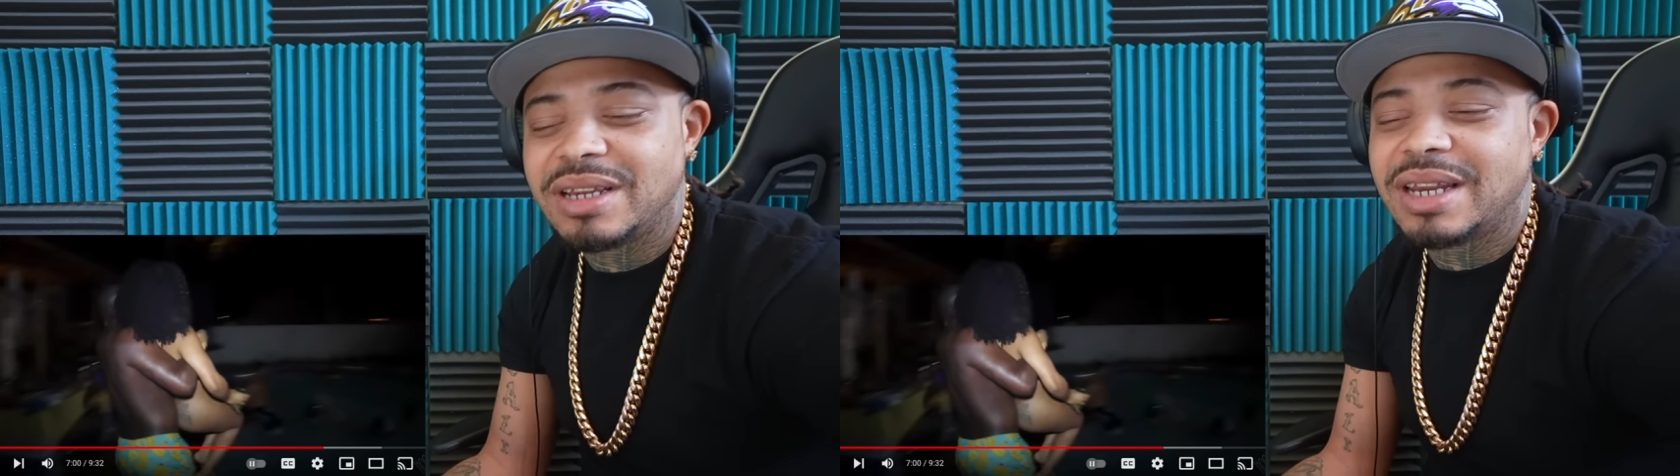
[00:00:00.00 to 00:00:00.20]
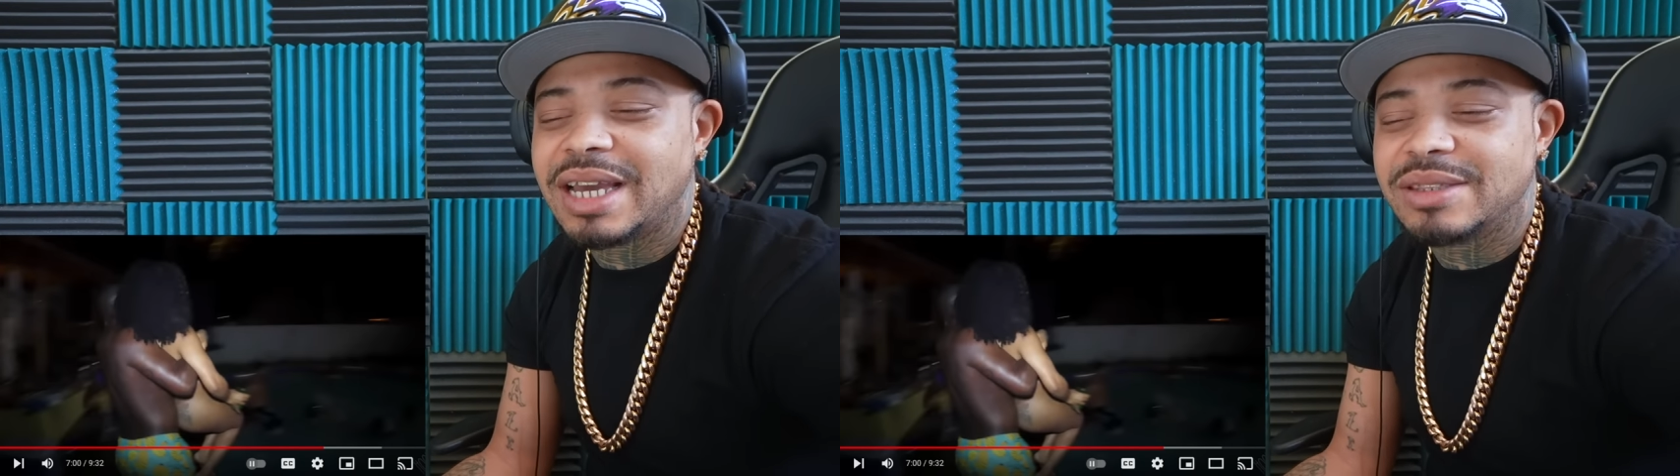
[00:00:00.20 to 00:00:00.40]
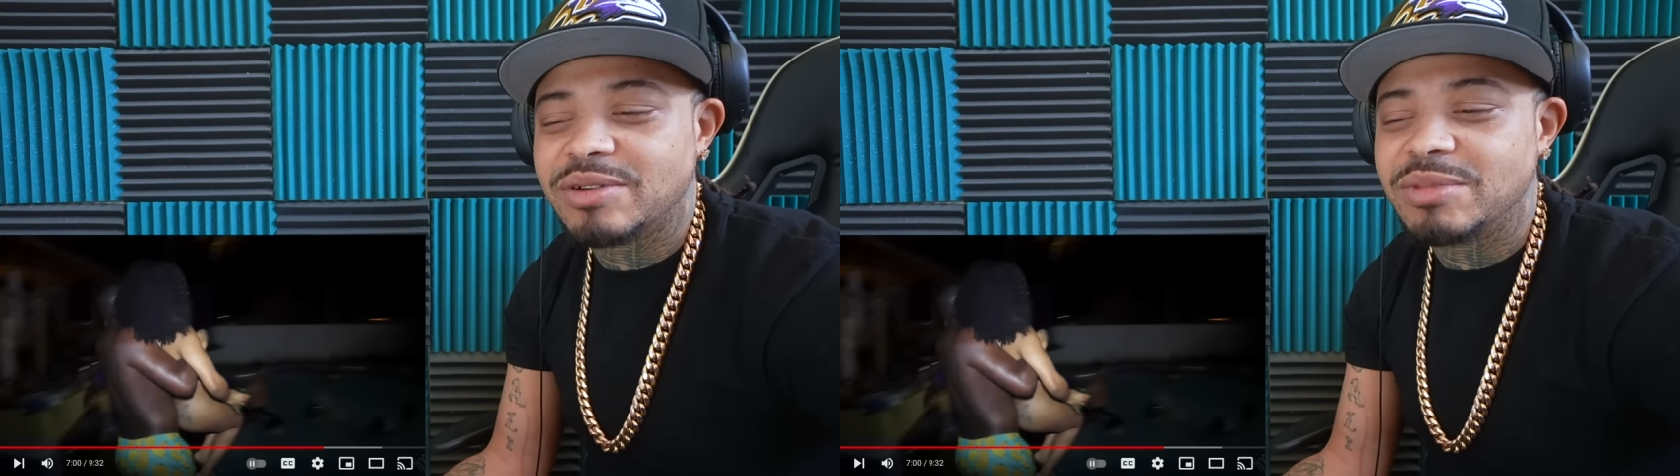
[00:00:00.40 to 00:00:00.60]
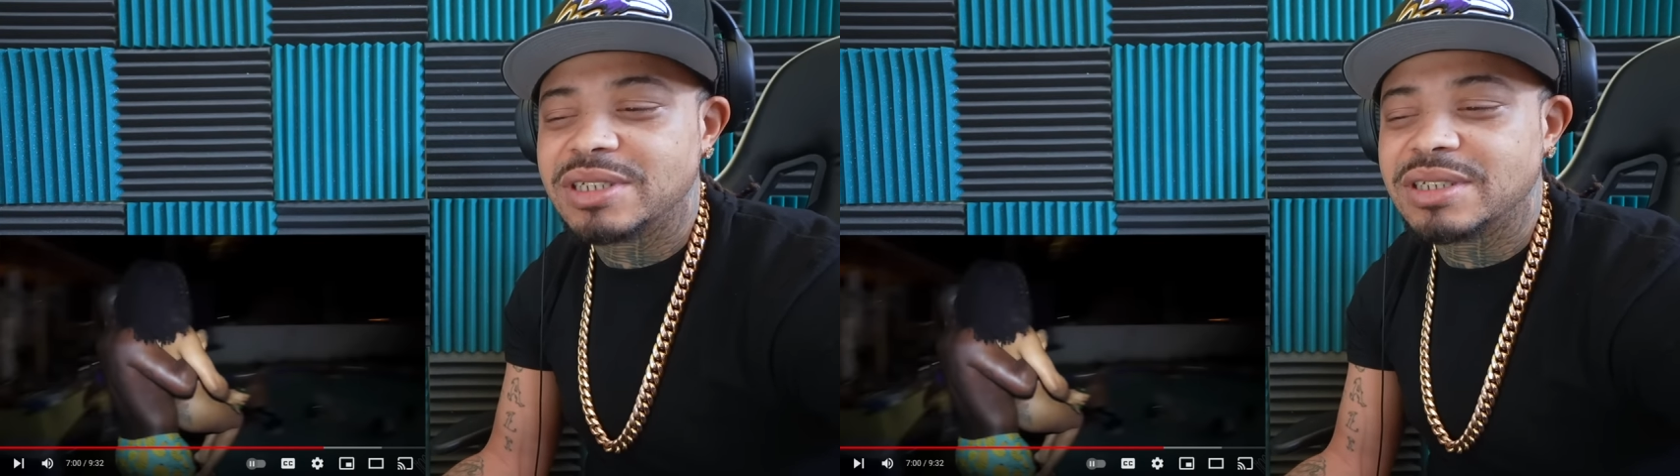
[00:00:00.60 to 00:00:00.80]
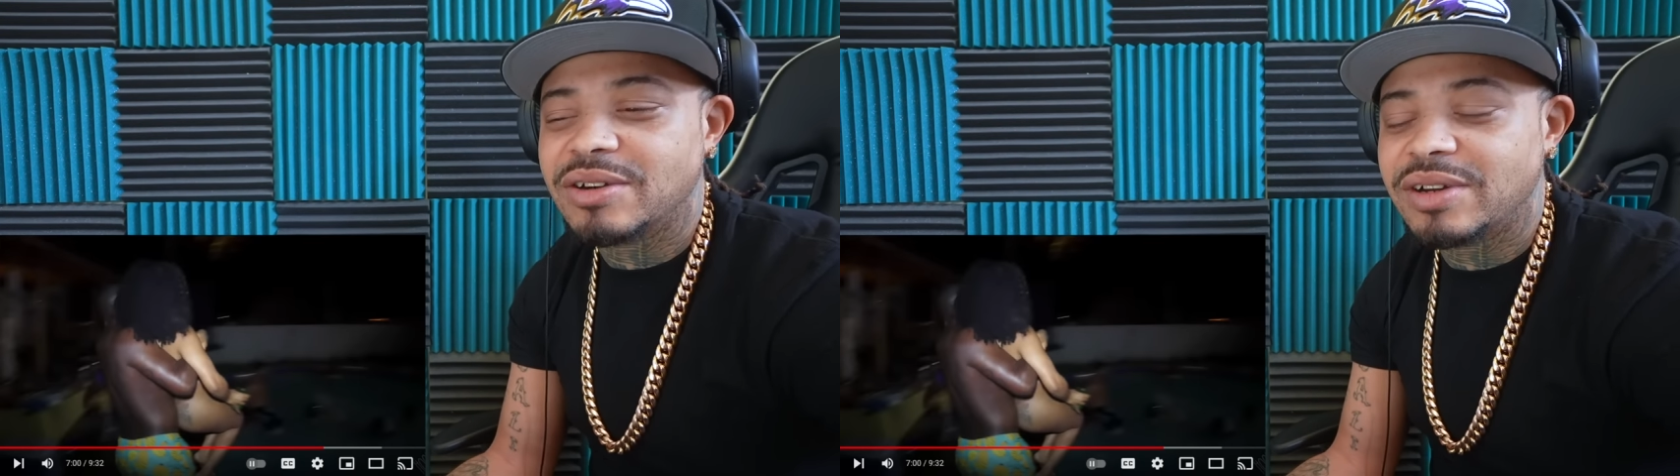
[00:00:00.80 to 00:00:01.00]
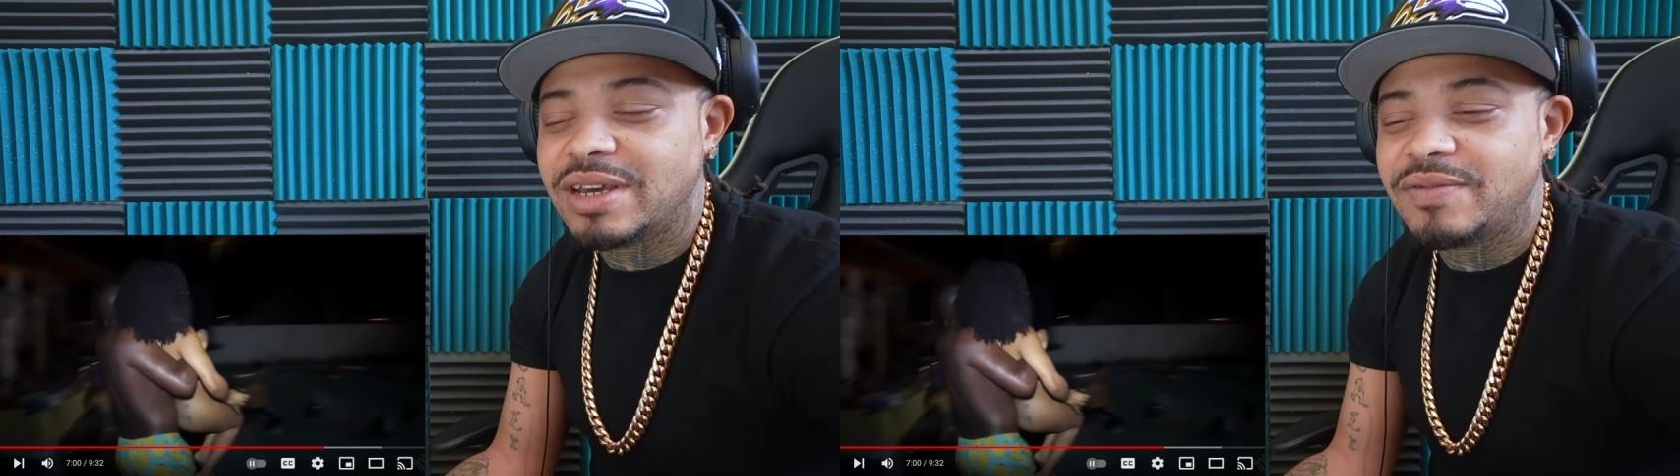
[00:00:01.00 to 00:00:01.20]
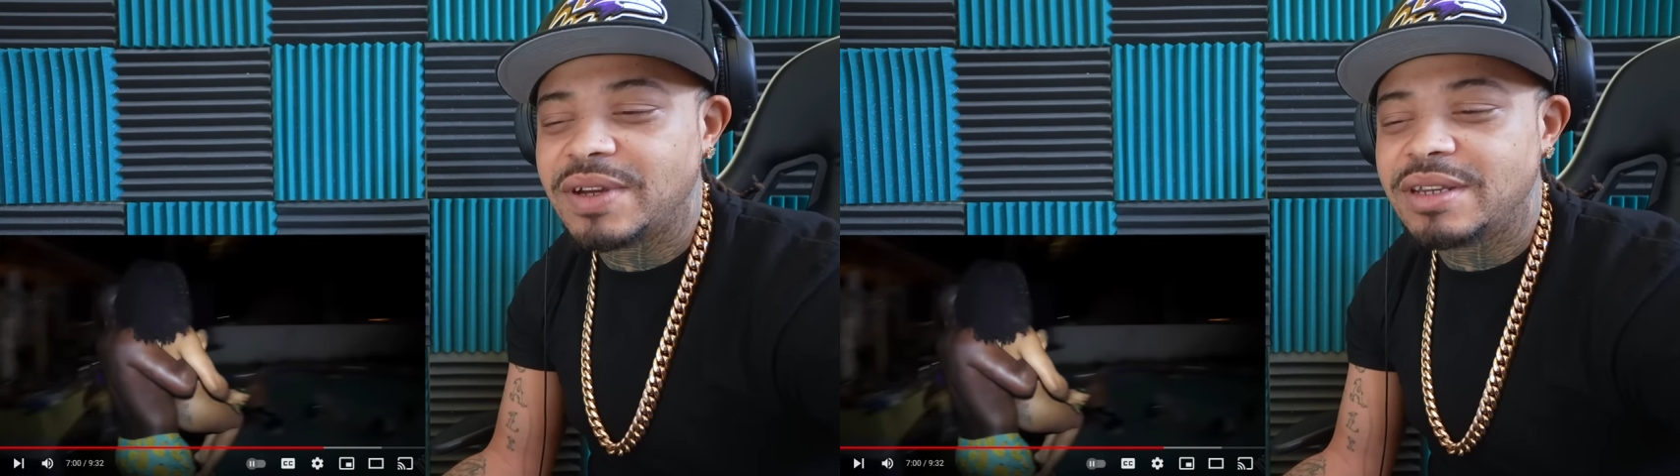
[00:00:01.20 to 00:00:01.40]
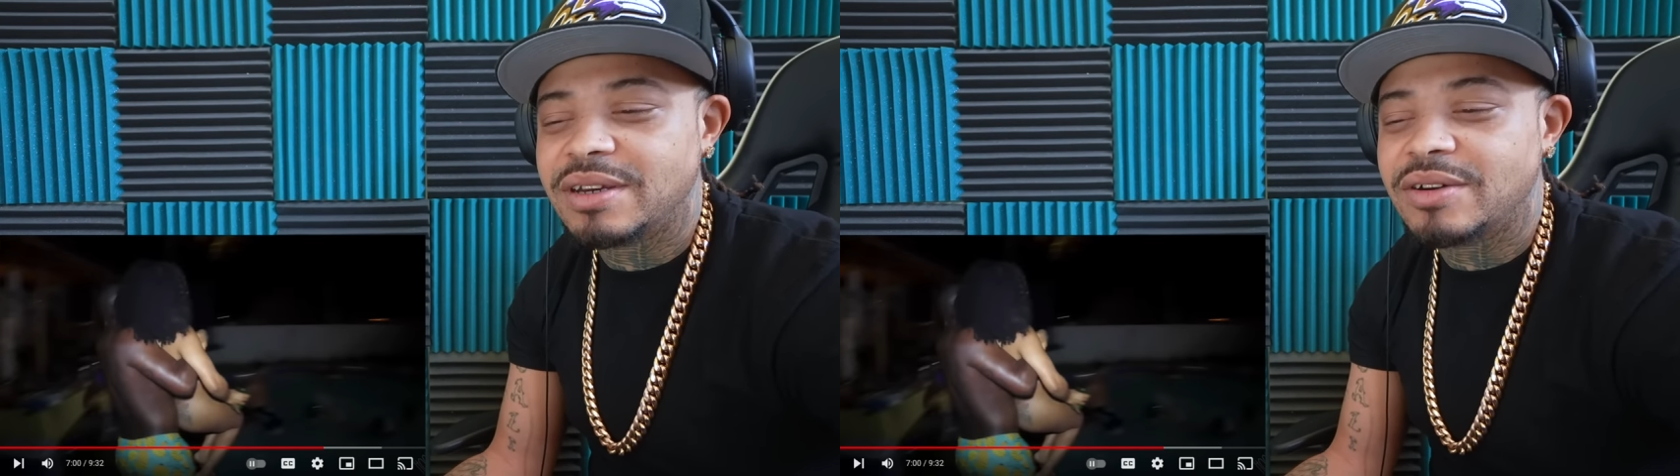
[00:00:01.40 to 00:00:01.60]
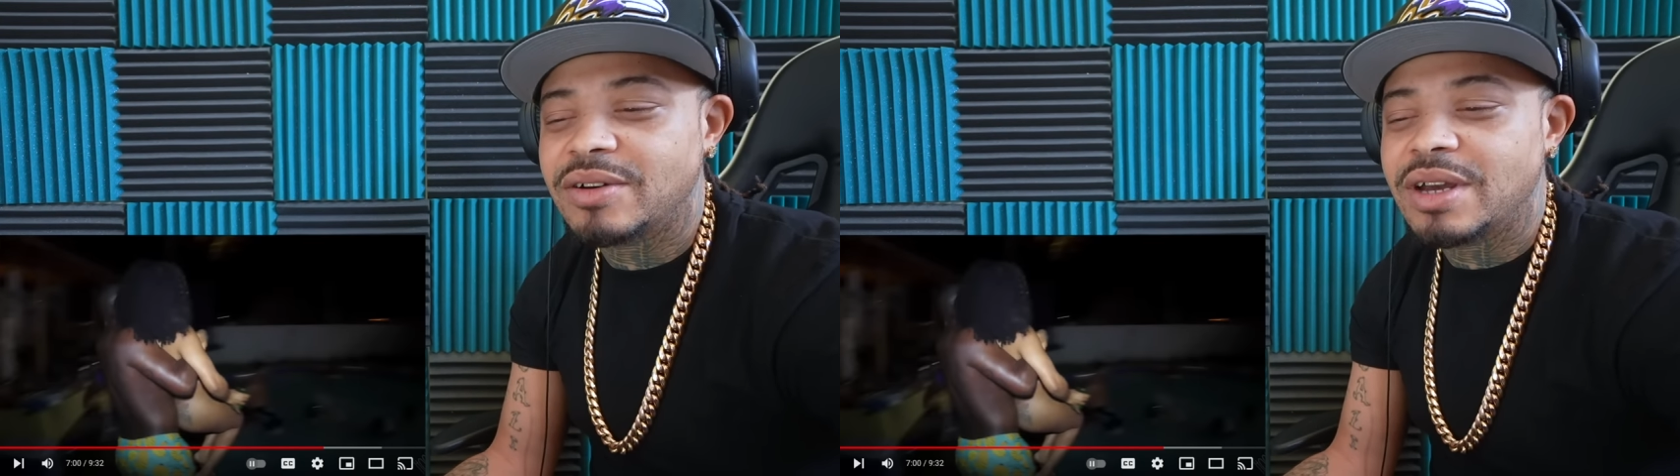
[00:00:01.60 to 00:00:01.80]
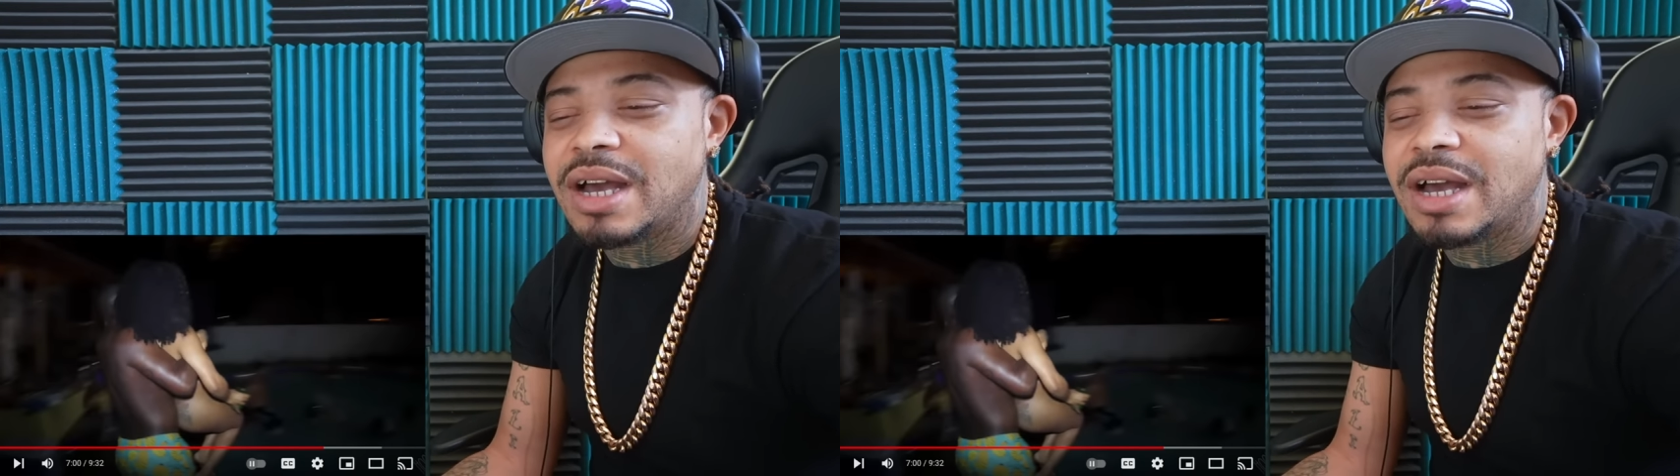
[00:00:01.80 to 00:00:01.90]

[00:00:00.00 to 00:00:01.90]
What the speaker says: like, 3 months ago in that video,